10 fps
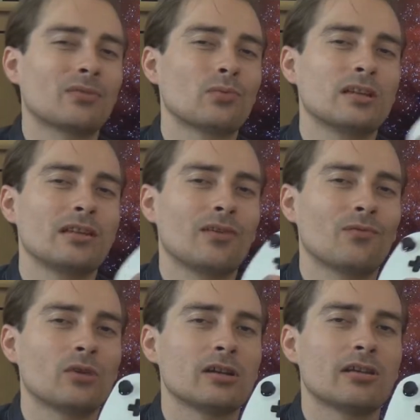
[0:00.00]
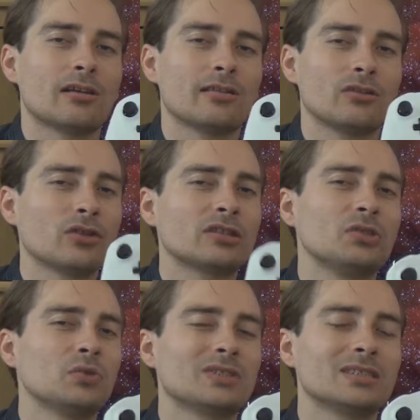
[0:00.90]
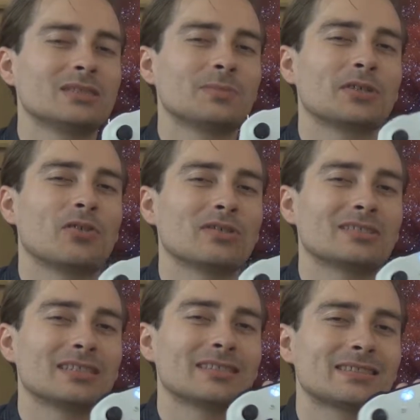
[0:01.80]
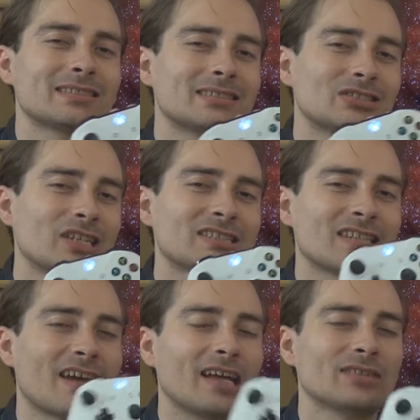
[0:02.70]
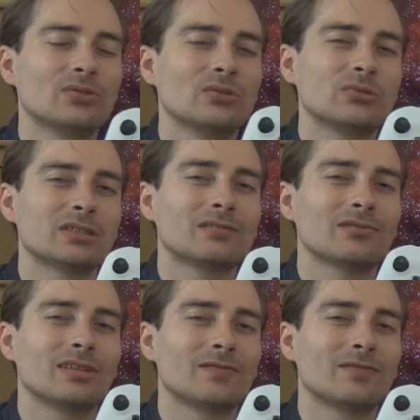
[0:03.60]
I will not use this because it's just hard to use it